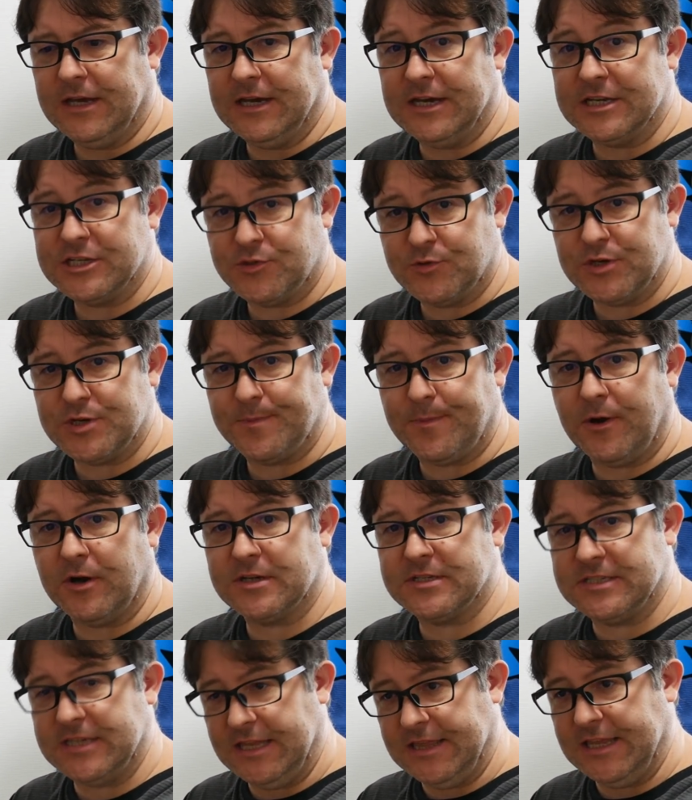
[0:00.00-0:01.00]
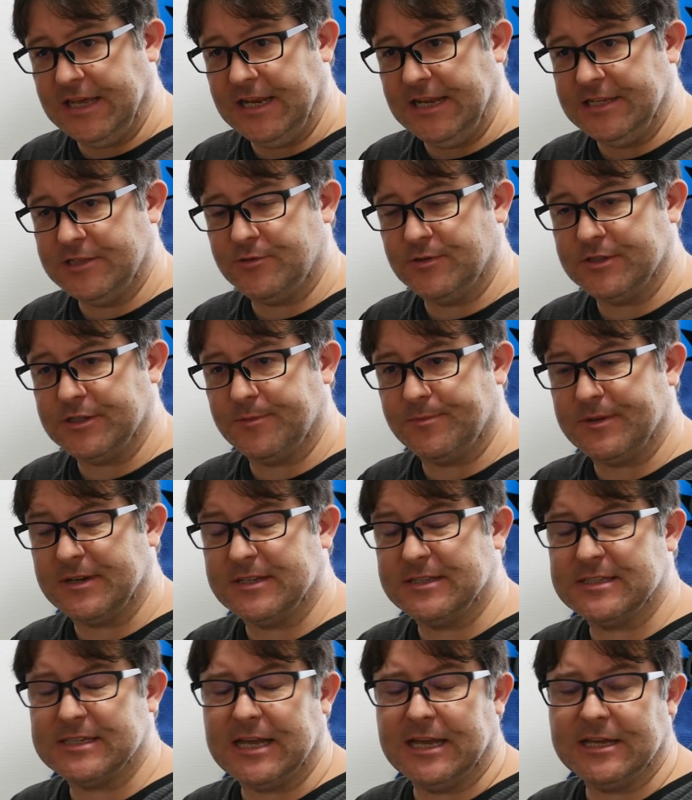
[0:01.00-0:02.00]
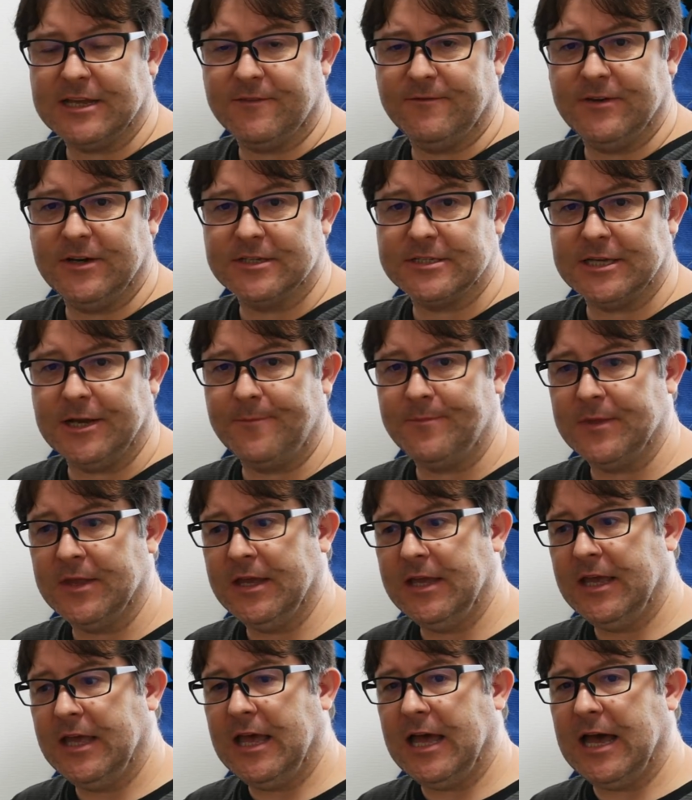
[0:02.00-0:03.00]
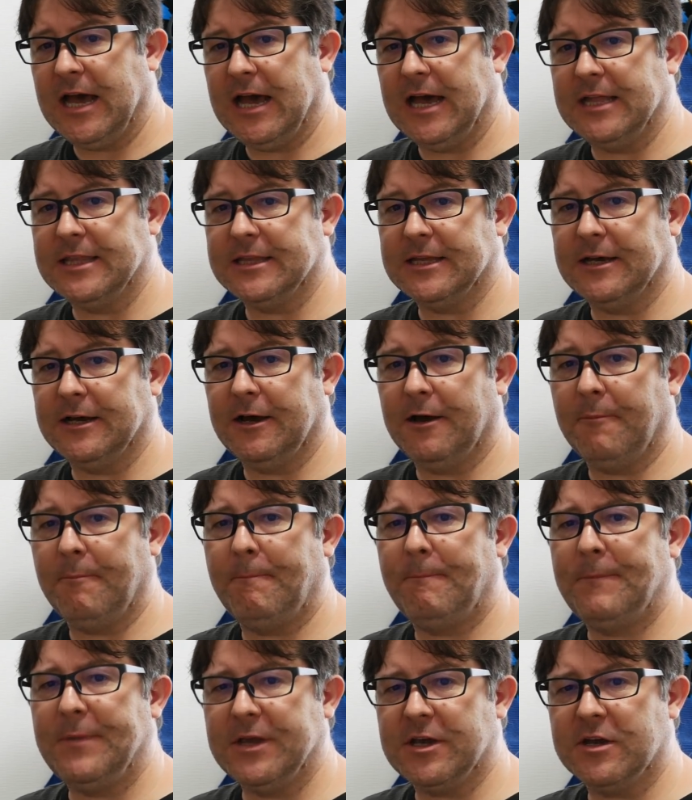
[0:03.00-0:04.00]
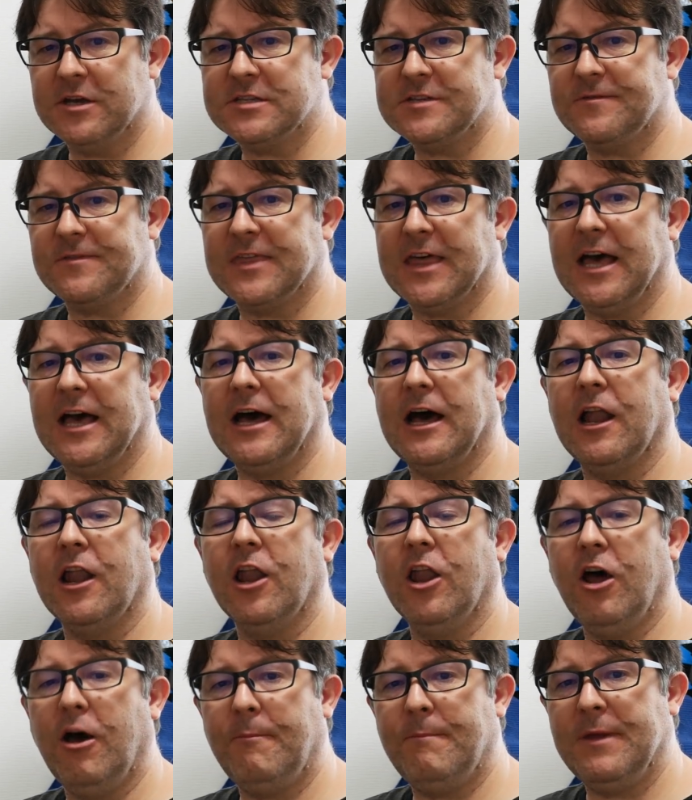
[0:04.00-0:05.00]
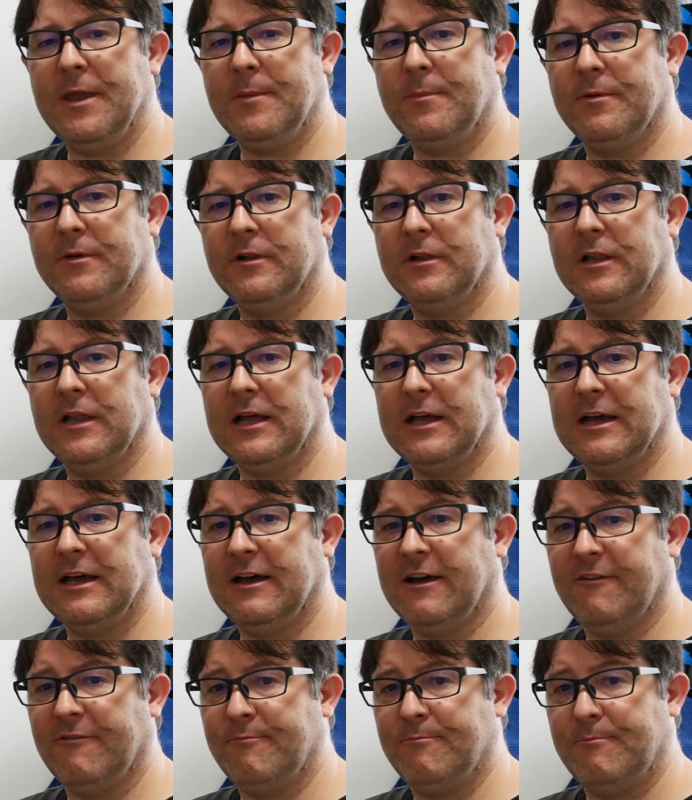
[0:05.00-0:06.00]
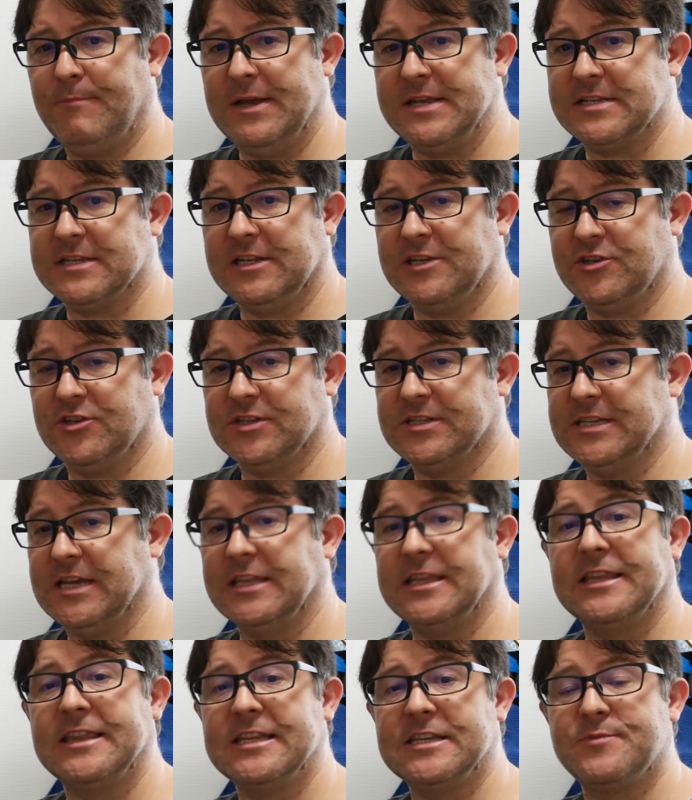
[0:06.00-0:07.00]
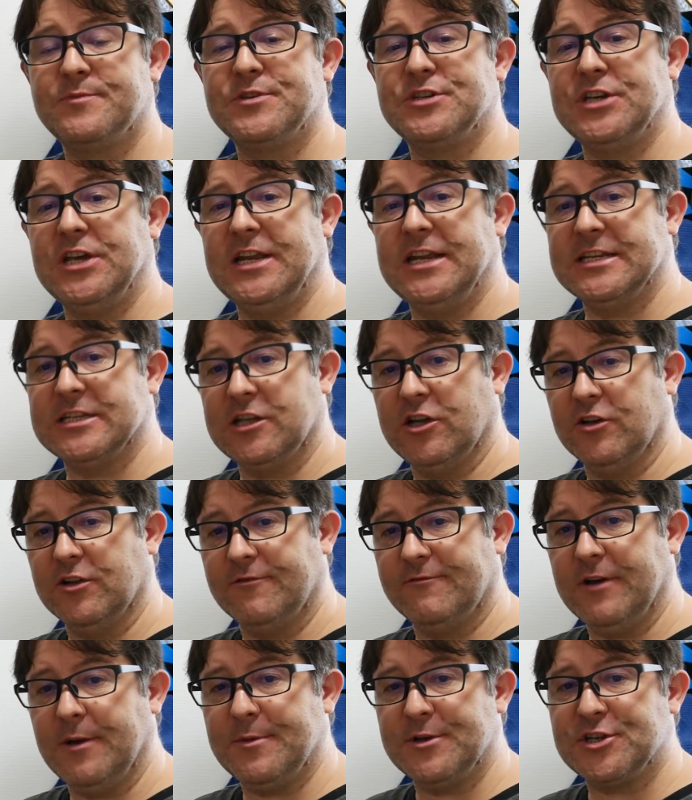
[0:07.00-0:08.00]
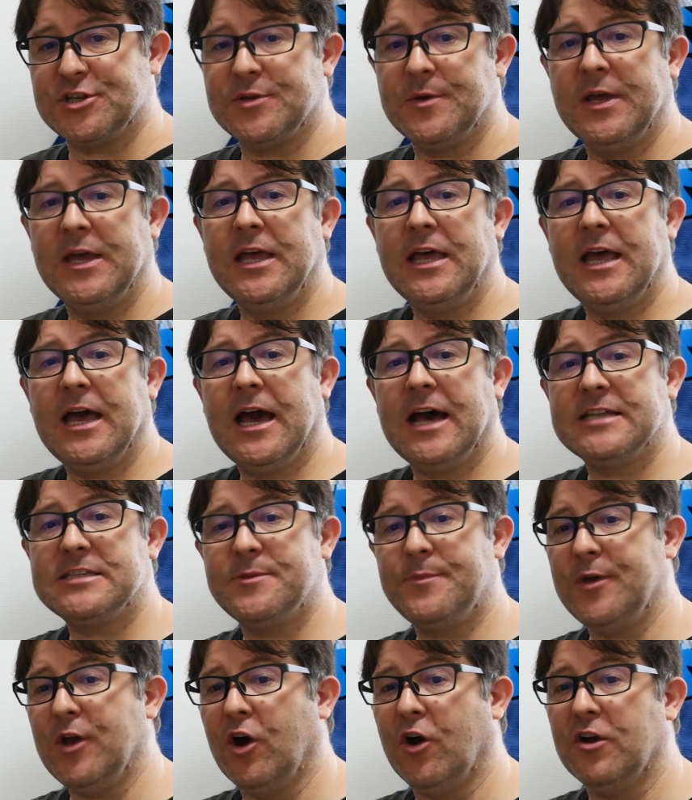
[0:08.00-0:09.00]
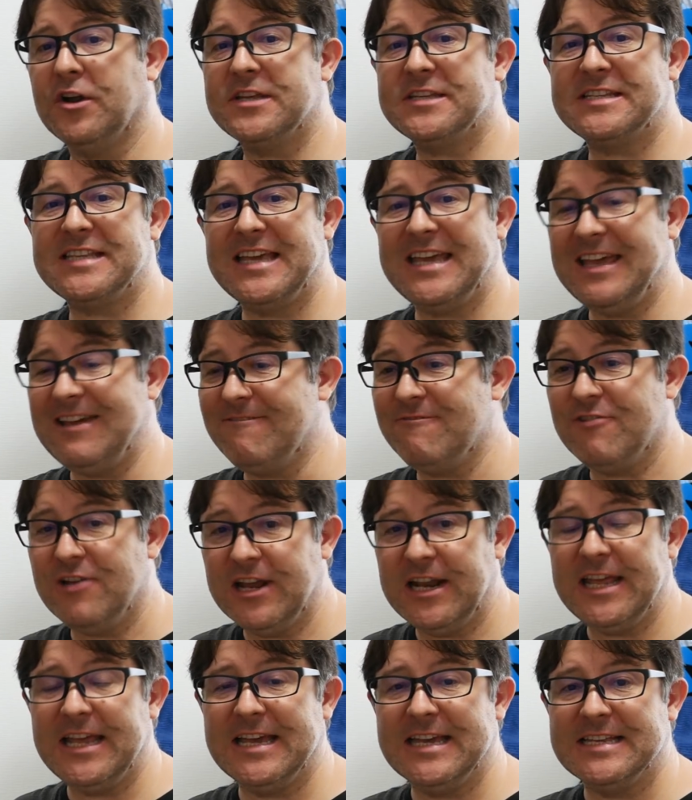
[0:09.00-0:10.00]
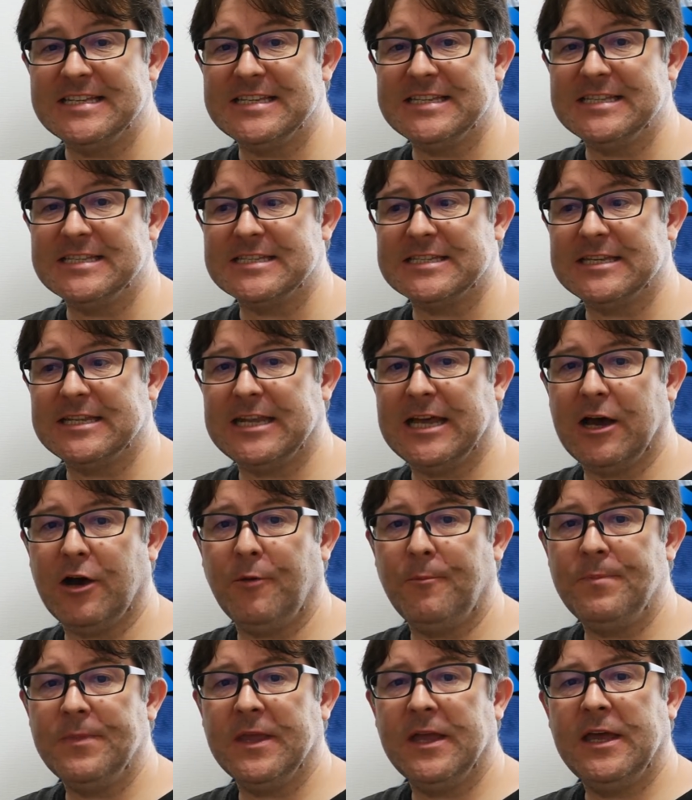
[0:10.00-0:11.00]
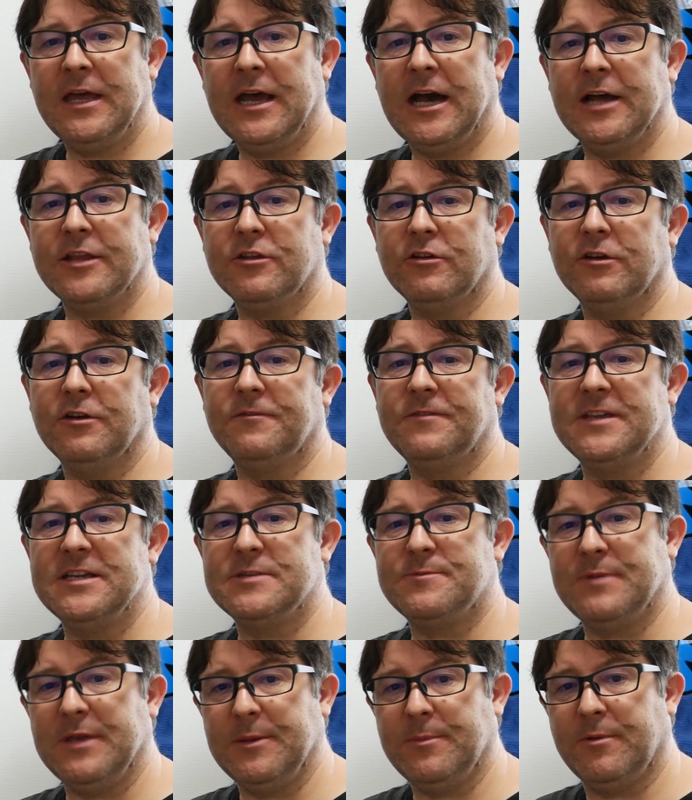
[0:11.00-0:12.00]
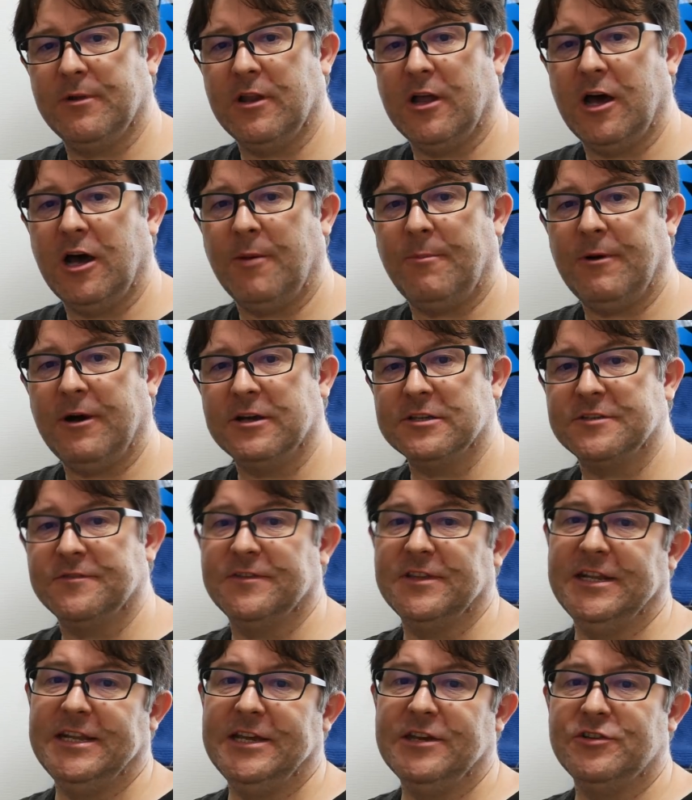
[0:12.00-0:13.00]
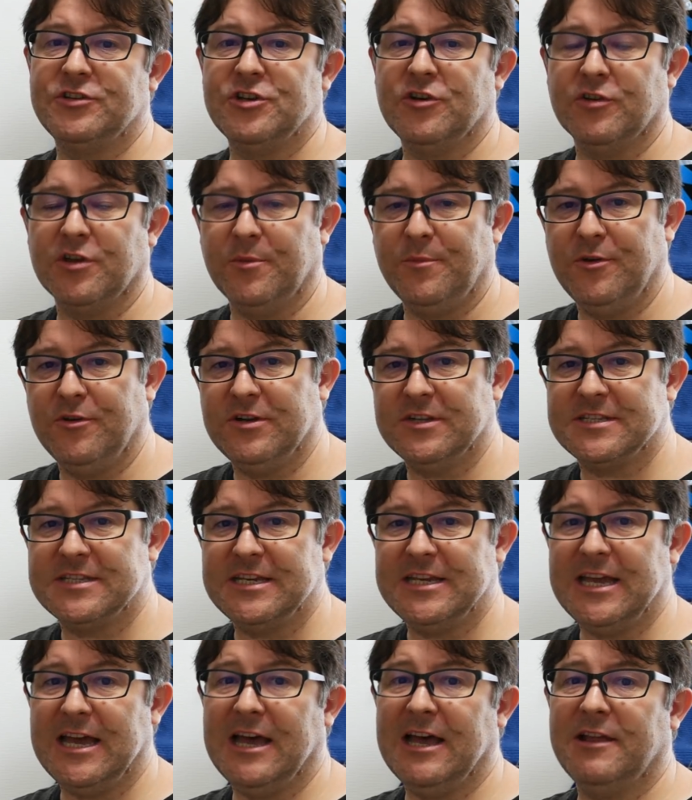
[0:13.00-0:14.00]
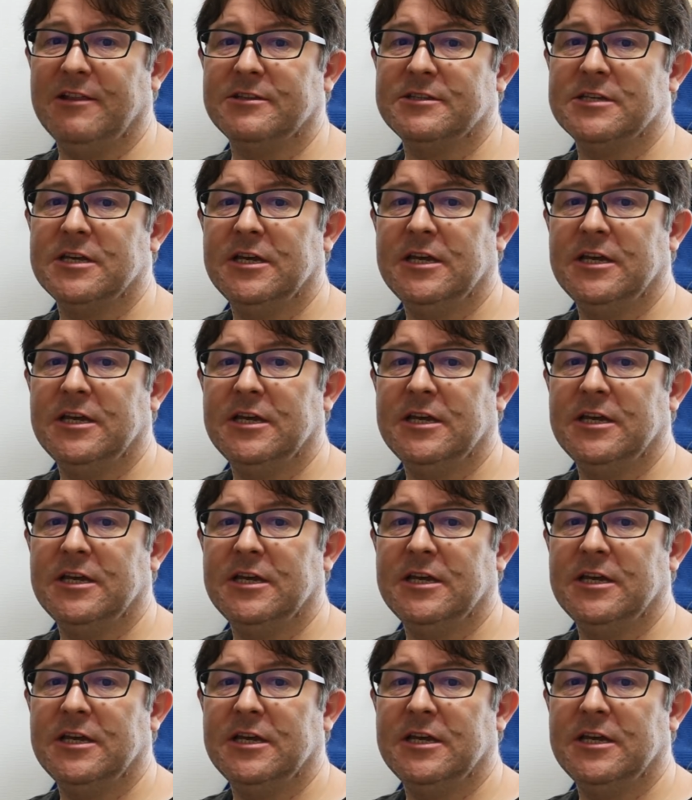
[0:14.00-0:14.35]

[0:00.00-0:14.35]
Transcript: switch box and then into his upscan converter. And because of that, a lot of people have basically just said that this machine is a load of rubbish. And to be honest, it really isn't. Now, I don't know if these people are part of the Neo Geo community, and